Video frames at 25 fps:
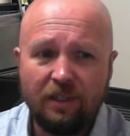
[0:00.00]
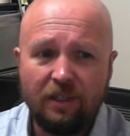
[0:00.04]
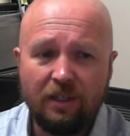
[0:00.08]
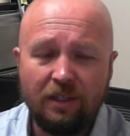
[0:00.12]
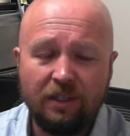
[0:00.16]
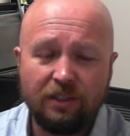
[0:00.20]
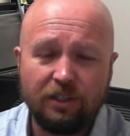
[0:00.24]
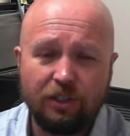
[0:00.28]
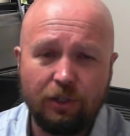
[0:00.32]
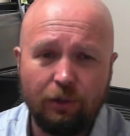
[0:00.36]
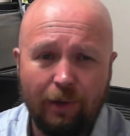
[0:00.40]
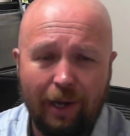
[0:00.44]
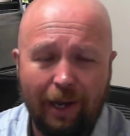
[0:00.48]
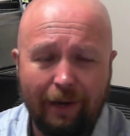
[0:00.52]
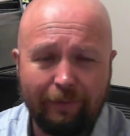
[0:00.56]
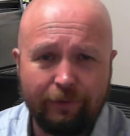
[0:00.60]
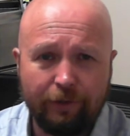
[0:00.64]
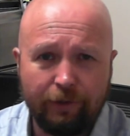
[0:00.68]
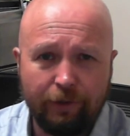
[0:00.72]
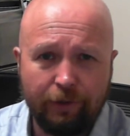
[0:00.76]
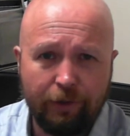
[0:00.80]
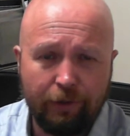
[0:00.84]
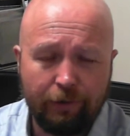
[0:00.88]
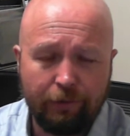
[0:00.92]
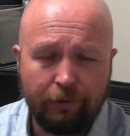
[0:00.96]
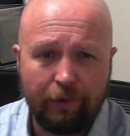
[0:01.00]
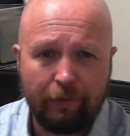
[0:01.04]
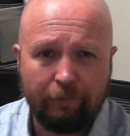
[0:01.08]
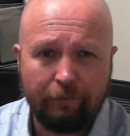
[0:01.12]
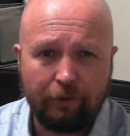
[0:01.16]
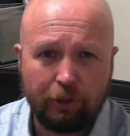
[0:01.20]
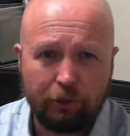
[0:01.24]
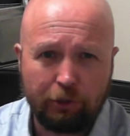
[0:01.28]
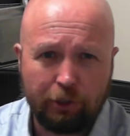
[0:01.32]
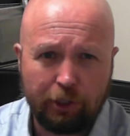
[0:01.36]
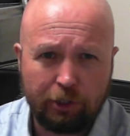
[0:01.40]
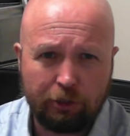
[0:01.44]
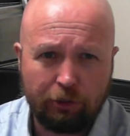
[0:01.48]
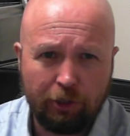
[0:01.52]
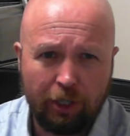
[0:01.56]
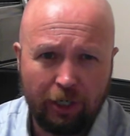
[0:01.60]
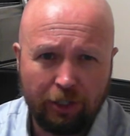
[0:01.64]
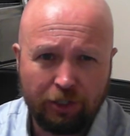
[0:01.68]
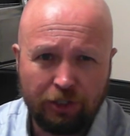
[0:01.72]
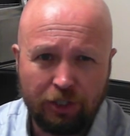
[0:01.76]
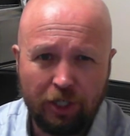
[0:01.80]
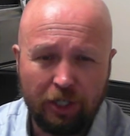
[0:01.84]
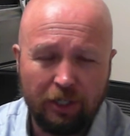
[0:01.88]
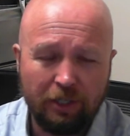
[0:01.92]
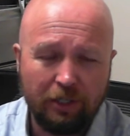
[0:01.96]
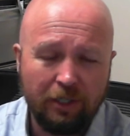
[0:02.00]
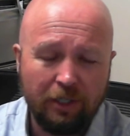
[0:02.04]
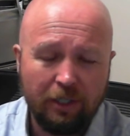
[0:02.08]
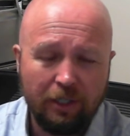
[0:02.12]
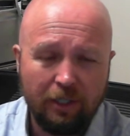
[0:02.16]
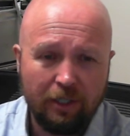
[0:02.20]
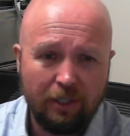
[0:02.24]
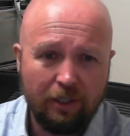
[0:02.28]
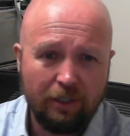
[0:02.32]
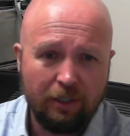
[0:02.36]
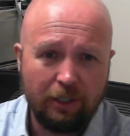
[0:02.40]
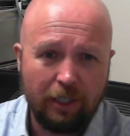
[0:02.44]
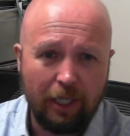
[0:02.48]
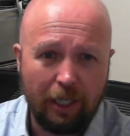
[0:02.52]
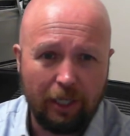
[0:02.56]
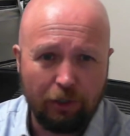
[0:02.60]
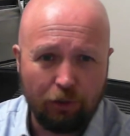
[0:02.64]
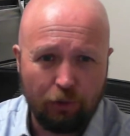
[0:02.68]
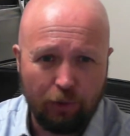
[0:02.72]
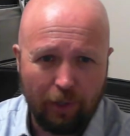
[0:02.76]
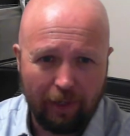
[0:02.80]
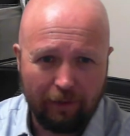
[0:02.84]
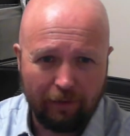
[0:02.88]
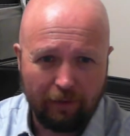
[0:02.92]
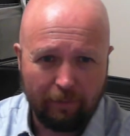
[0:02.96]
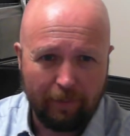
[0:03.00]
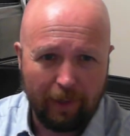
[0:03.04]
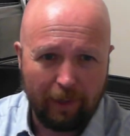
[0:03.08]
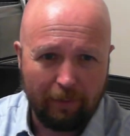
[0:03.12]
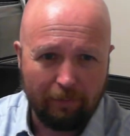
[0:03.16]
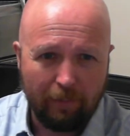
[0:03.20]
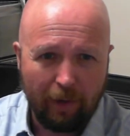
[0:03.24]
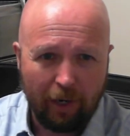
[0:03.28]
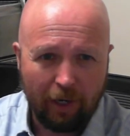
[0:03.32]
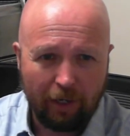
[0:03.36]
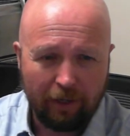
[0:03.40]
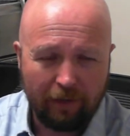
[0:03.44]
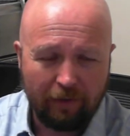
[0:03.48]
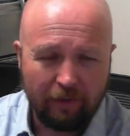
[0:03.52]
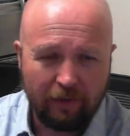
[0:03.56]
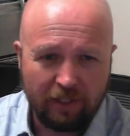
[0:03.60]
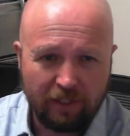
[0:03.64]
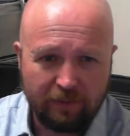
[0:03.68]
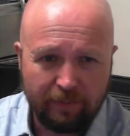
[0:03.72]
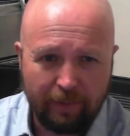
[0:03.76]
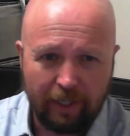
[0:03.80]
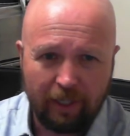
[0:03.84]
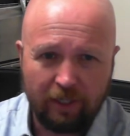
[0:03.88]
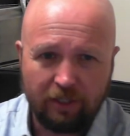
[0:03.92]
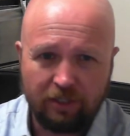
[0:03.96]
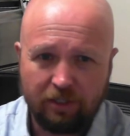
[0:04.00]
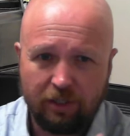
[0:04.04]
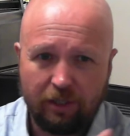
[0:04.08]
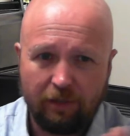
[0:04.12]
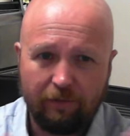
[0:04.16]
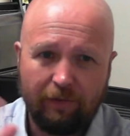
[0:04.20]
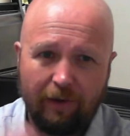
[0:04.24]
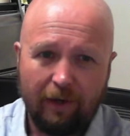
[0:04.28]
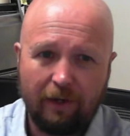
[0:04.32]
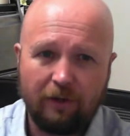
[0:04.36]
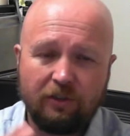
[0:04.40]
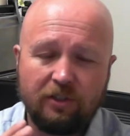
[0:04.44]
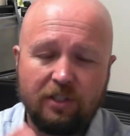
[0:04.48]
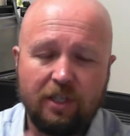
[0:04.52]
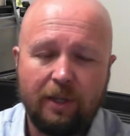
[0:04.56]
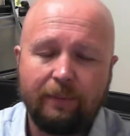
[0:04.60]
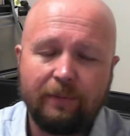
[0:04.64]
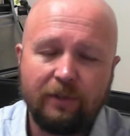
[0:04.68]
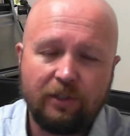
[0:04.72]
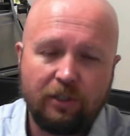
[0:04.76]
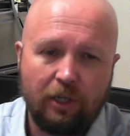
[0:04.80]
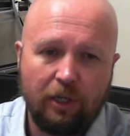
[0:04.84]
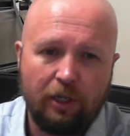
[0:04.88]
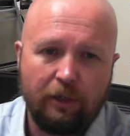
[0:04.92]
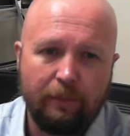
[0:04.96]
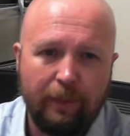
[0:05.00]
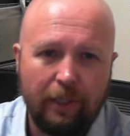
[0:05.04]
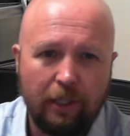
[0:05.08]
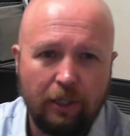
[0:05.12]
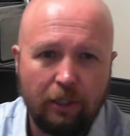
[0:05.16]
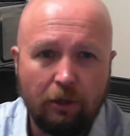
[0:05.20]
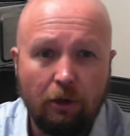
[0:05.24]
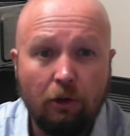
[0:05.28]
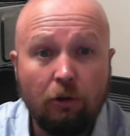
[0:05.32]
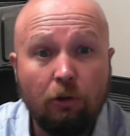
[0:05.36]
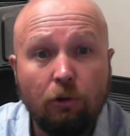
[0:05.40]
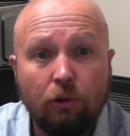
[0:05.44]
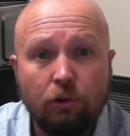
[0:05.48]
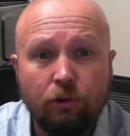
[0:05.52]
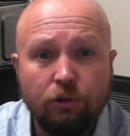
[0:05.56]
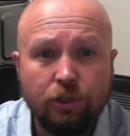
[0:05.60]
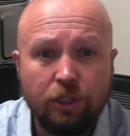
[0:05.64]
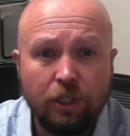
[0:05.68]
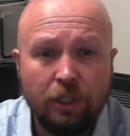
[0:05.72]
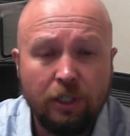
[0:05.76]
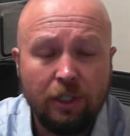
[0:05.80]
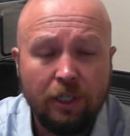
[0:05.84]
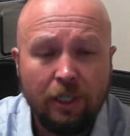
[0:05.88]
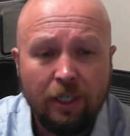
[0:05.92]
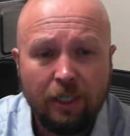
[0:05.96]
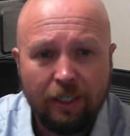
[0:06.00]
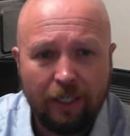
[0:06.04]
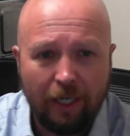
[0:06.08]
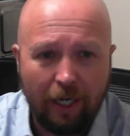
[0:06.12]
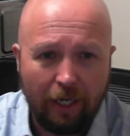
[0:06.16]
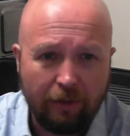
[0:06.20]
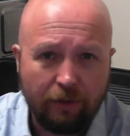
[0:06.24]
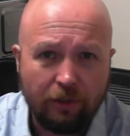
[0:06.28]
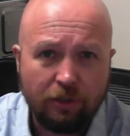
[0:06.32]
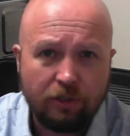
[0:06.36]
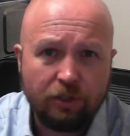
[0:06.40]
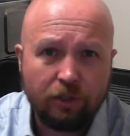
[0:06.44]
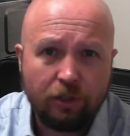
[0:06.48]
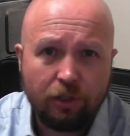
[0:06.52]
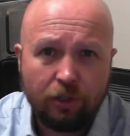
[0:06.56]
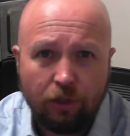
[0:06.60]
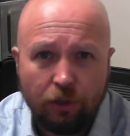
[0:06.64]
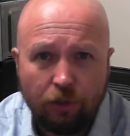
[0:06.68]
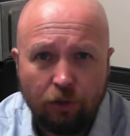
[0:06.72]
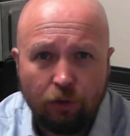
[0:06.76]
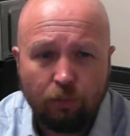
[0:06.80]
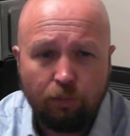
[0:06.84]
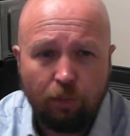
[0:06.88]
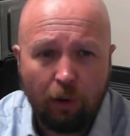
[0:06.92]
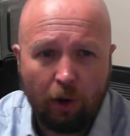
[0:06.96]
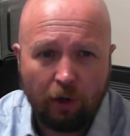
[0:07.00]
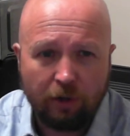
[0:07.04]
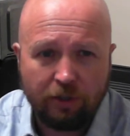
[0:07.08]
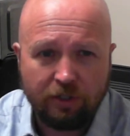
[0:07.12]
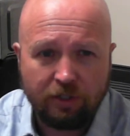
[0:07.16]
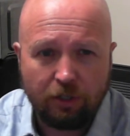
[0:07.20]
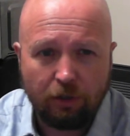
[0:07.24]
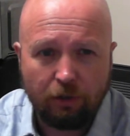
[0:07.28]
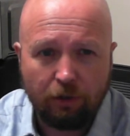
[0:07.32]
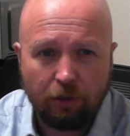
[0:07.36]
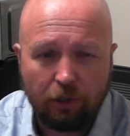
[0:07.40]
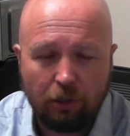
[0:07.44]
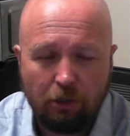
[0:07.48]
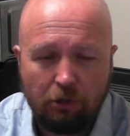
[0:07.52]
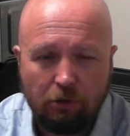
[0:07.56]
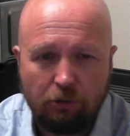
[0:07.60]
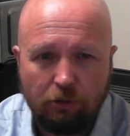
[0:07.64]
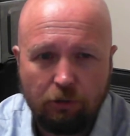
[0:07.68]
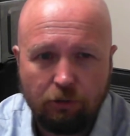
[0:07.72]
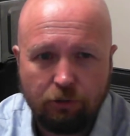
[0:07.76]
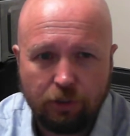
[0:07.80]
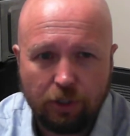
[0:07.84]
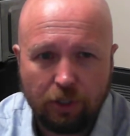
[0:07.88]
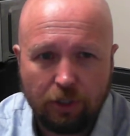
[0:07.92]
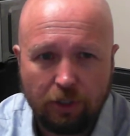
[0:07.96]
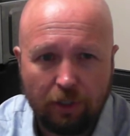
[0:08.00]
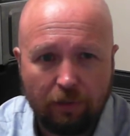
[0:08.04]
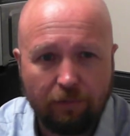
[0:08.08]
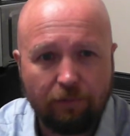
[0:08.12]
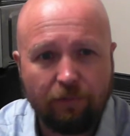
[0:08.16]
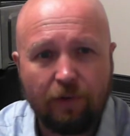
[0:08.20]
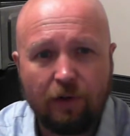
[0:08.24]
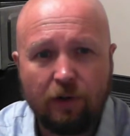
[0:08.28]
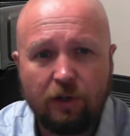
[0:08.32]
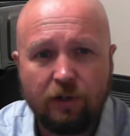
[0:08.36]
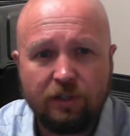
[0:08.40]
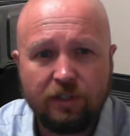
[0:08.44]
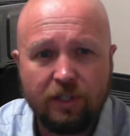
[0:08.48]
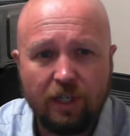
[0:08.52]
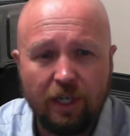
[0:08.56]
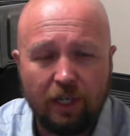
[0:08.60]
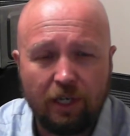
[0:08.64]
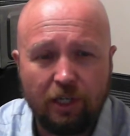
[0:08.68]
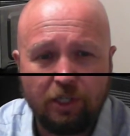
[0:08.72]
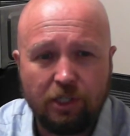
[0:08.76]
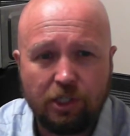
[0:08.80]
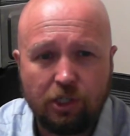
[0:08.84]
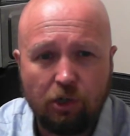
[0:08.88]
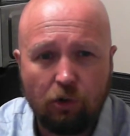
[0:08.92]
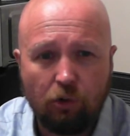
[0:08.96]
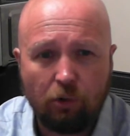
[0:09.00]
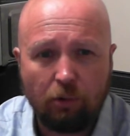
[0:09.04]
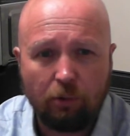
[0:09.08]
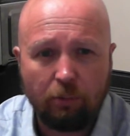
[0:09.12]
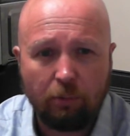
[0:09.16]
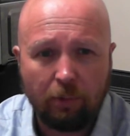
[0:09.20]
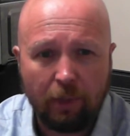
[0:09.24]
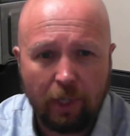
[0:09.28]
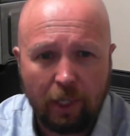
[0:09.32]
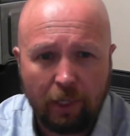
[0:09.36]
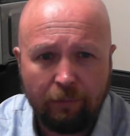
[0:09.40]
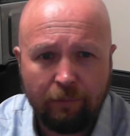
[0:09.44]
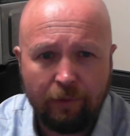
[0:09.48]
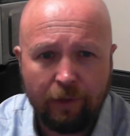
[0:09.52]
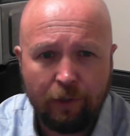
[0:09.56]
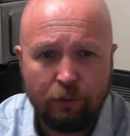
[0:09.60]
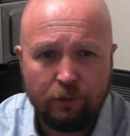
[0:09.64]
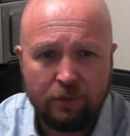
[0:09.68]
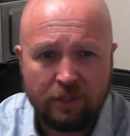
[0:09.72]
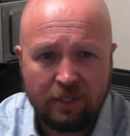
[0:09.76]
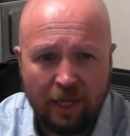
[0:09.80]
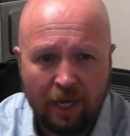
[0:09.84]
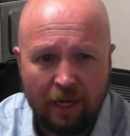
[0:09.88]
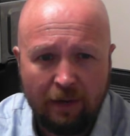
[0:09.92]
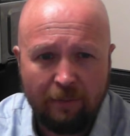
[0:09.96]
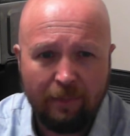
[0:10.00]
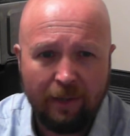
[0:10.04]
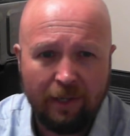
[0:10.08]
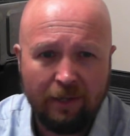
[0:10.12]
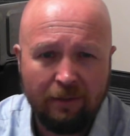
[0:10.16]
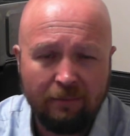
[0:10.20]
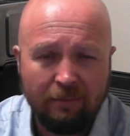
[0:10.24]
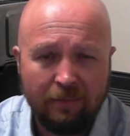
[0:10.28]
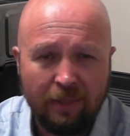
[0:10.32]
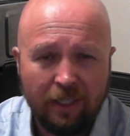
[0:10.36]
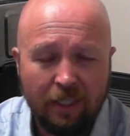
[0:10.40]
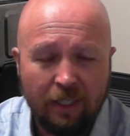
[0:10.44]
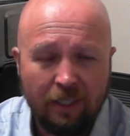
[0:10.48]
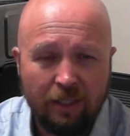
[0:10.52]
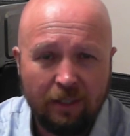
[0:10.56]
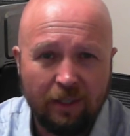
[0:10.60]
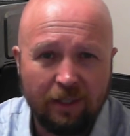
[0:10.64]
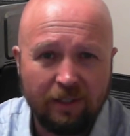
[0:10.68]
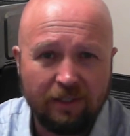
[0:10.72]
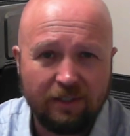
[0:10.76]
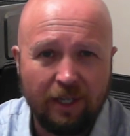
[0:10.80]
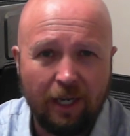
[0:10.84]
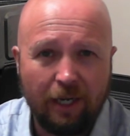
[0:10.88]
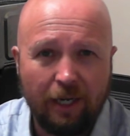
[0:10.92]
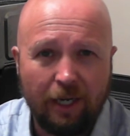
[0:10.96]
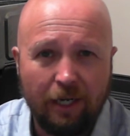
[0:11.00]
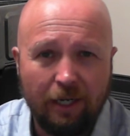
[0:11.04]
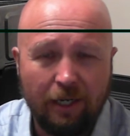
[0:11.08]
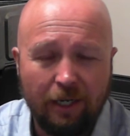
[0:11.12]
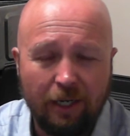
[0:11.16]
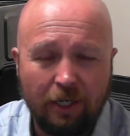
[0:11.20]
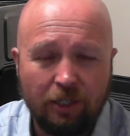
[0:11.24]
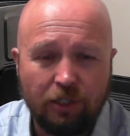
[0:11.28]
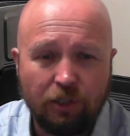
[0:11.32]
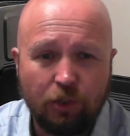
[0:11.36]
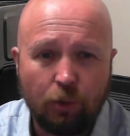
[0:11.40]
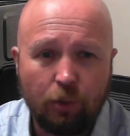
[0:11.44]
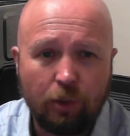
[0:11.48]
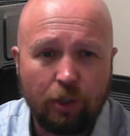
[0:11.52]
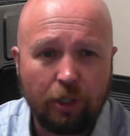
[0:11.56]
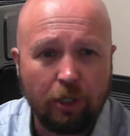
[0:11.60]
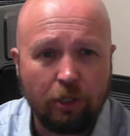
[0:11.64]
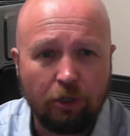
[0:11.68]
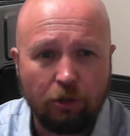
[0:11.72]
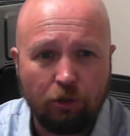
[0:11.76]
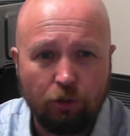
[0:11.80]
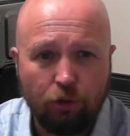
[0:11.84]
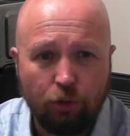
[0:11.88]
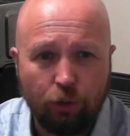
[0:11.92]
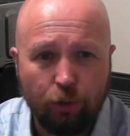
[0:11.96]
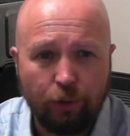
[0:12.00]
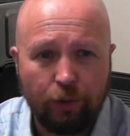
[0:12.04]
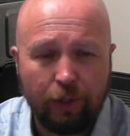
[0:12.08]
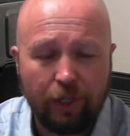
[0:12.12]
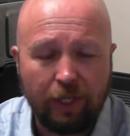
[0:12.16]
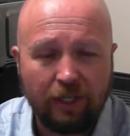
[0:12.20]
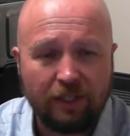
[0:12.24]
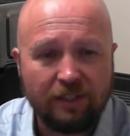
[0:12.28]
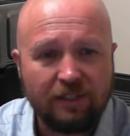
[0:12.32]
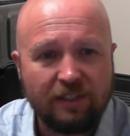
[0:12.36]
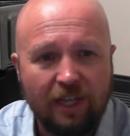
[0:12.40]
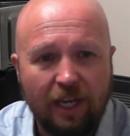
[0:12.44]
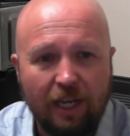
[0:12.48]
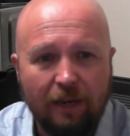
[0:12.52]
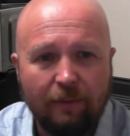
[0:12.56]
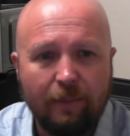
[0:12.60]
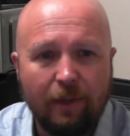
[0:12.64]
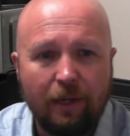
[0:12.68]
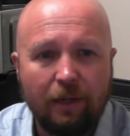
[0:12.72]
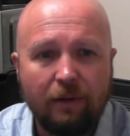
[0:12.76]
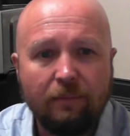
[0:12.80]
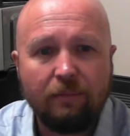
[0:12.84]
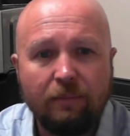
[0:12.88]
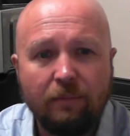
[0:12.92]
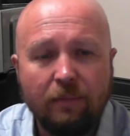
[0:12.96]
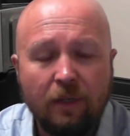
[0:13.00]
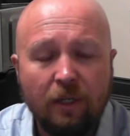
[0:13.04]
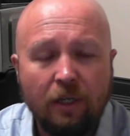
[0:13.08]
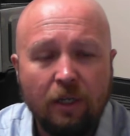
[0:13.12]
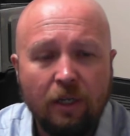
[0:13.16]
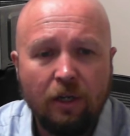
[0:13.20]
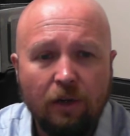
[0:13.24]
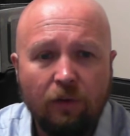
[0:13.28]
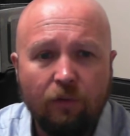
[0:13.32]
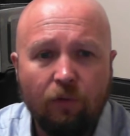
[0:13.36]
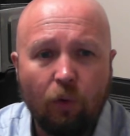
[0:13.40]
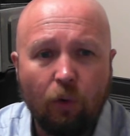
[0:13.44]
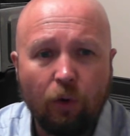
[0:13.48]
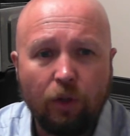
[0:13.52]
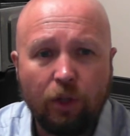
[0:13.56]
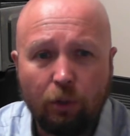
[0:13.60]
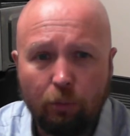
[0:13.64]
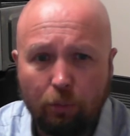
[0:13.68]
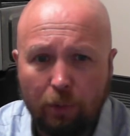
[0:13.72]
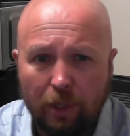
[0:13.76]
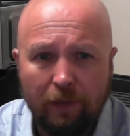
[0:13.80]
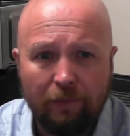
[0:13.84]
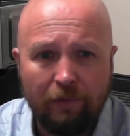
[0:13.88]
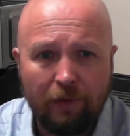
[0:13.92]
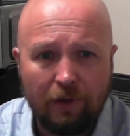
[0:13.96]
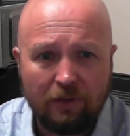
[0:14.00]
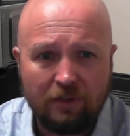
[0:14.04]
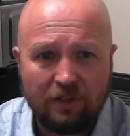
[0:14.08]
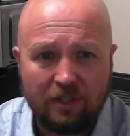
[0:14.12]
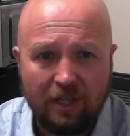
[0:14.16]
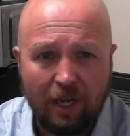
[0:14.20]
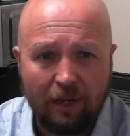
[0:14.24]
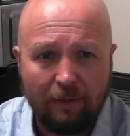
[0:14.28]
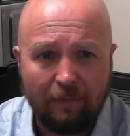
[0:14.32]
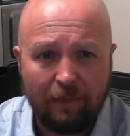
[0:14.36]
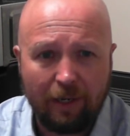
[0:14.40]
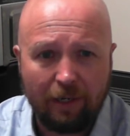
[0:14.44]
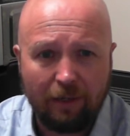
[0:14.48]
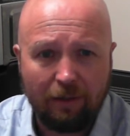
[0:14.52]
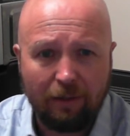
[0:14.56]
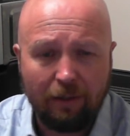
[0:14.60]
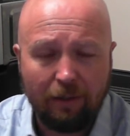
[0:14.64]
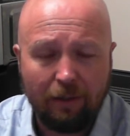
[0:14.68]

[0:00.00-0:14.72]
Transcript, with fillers: So, after you've given your introduction, then you have the main body of the speech. The final step is going to be the conclusion, and there's two parts to the conclusion. The first is your review statement, the second is your concluding statement. For the review statement,